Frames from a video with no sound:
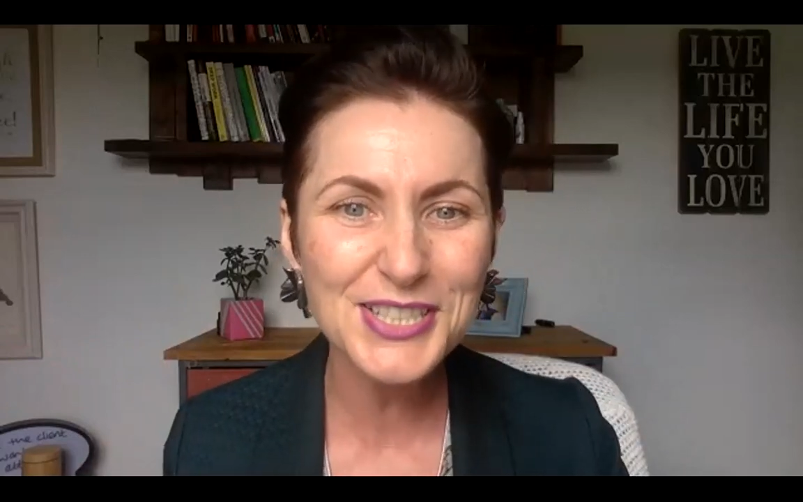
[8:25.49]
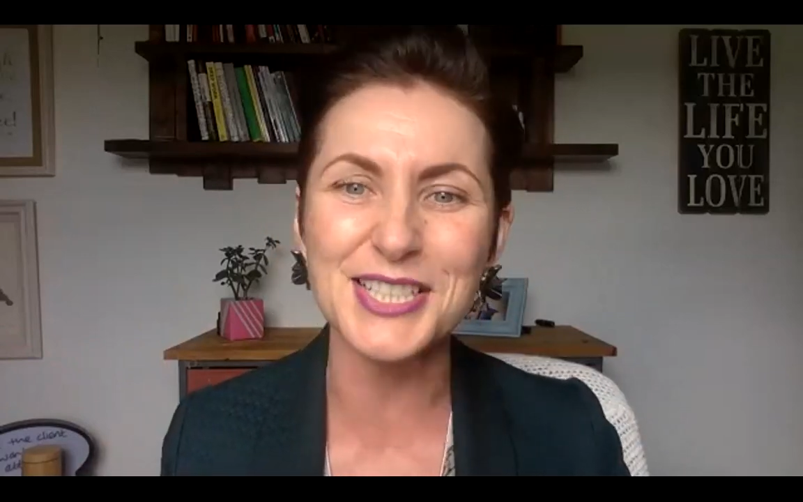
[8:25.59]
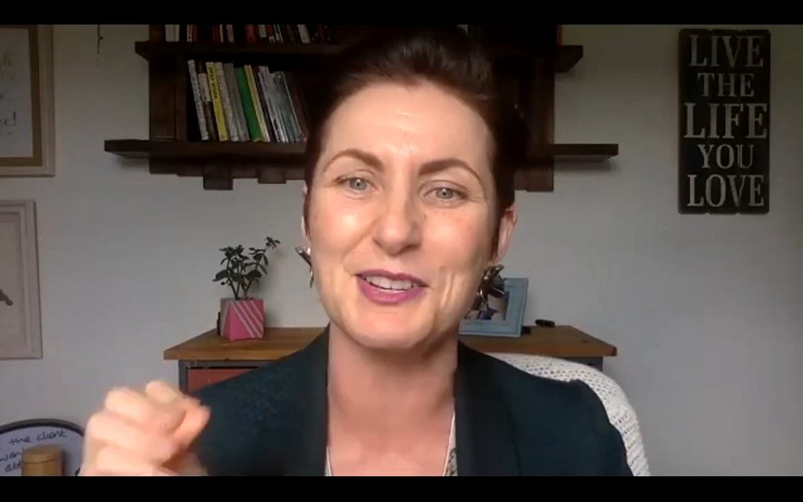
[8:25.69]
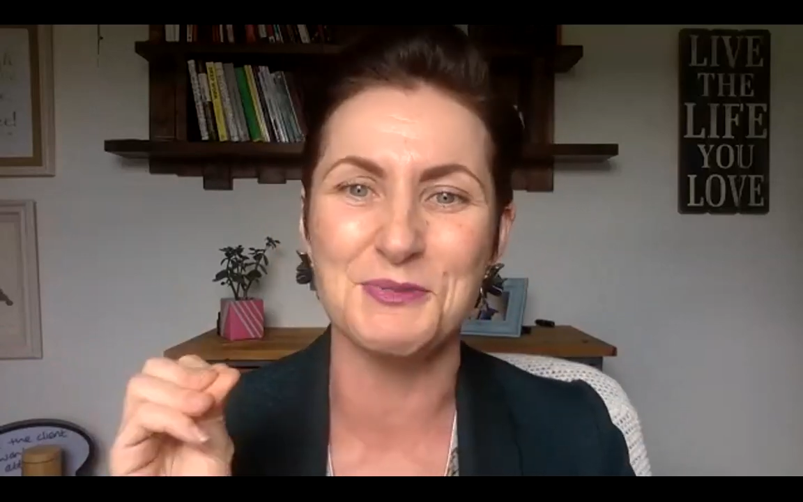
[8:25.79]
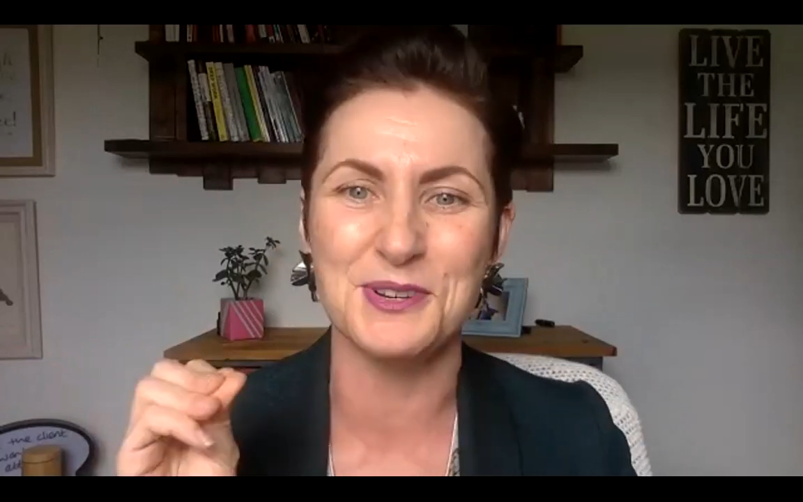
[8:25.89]

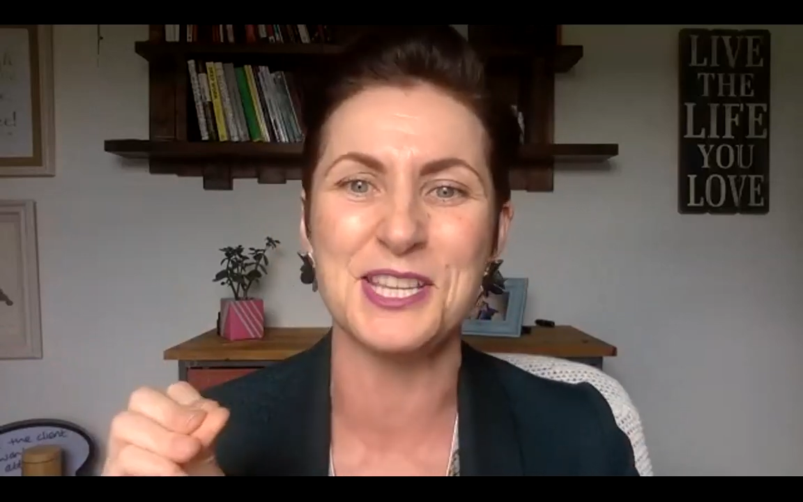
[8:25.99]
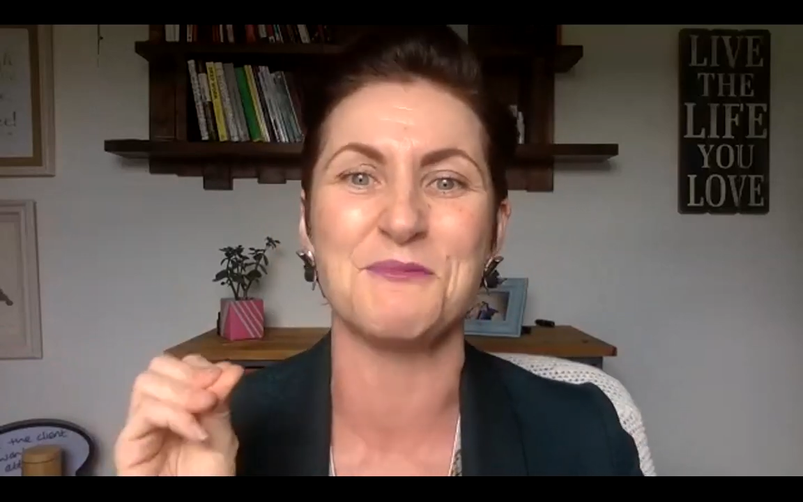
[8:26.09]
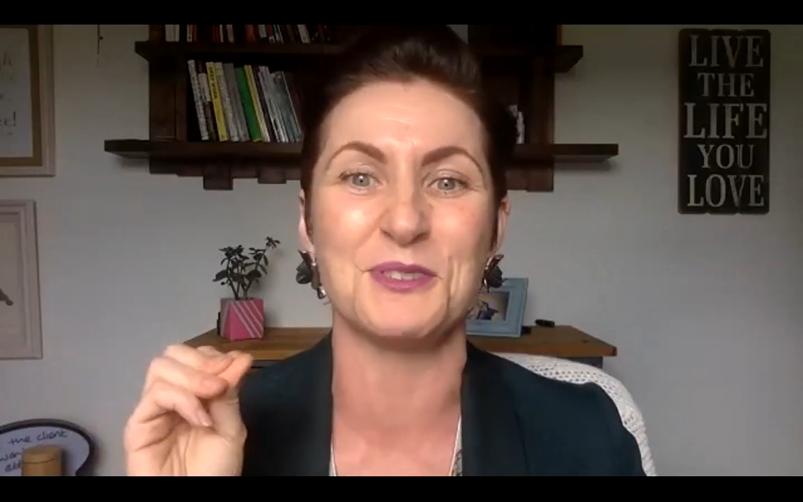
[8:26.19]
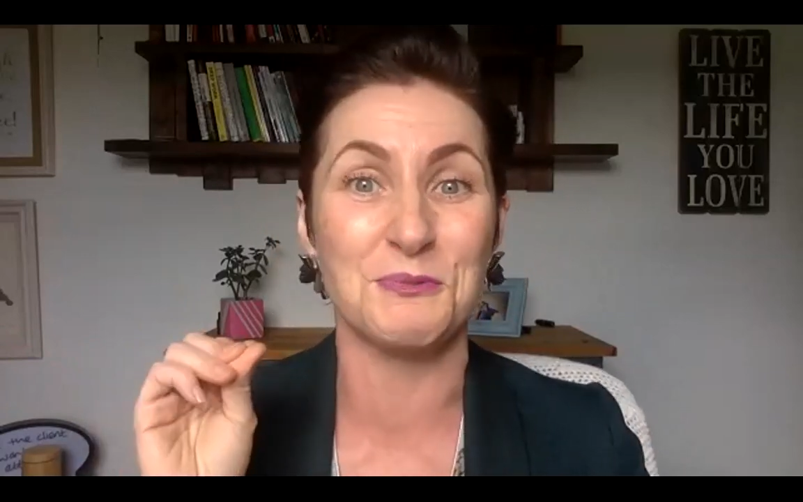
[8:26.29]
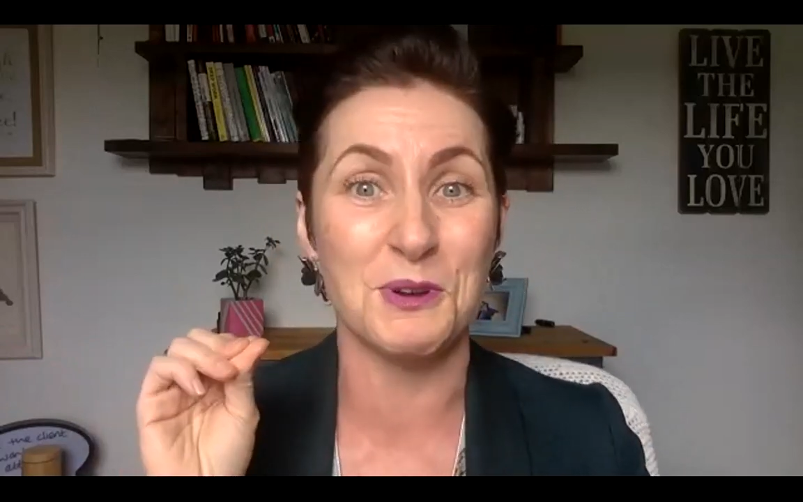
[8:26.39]
like
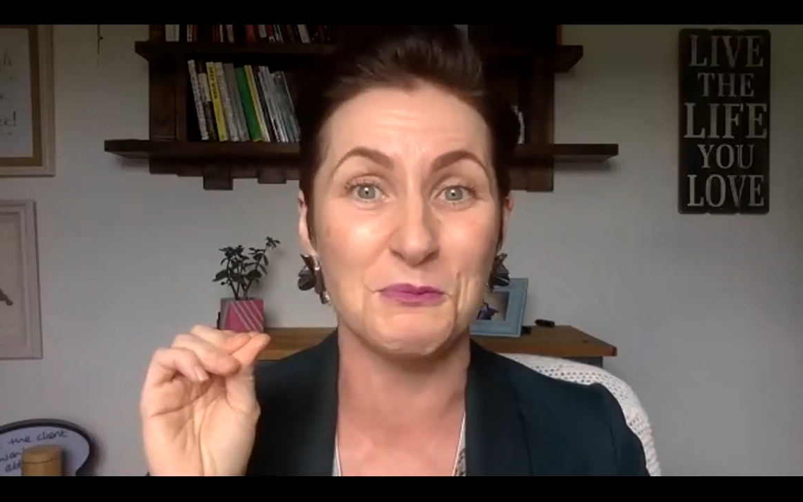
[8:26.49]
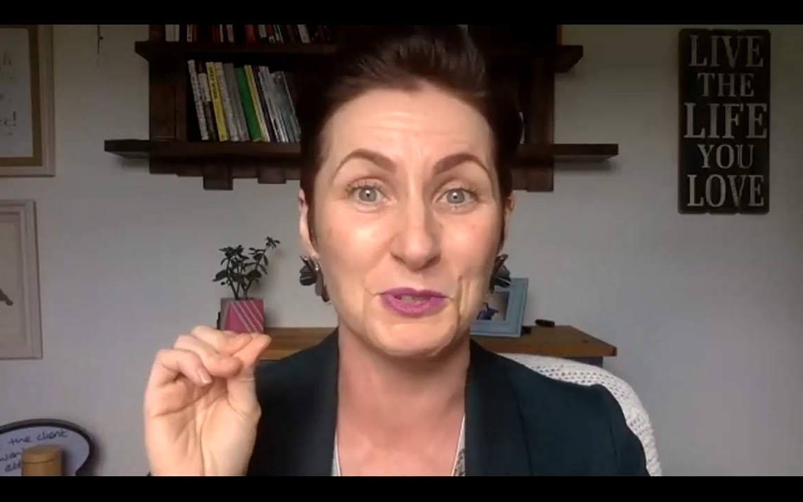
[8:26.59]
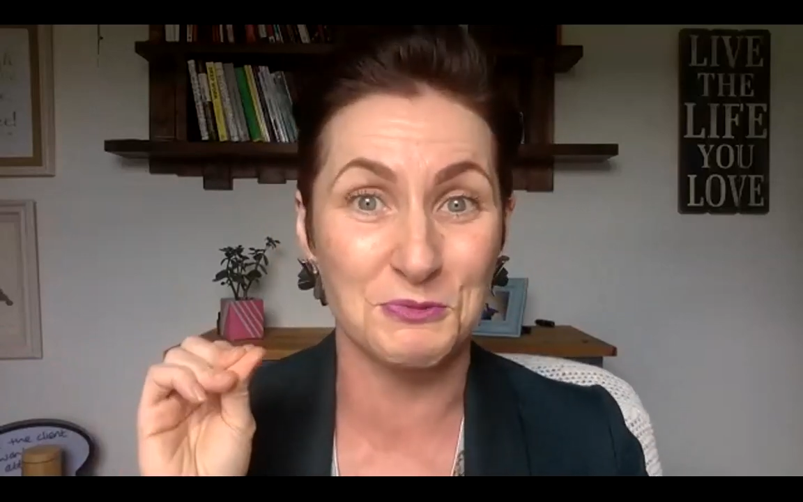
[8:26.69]
what was